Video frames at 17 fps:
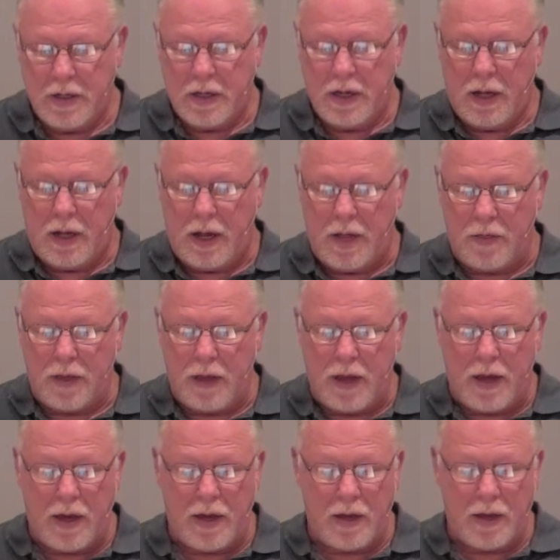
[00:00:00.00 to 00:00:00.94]

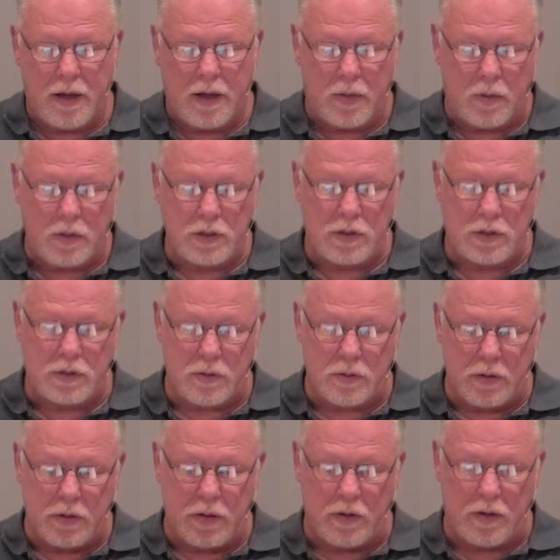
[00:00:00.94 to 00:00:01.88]
What's
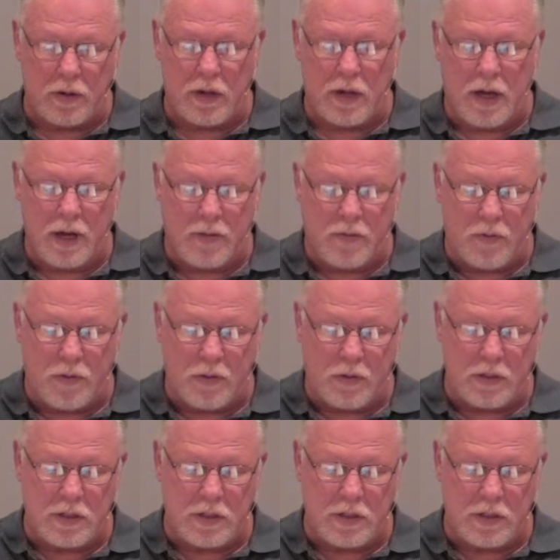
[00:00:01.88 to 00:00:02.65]
kind of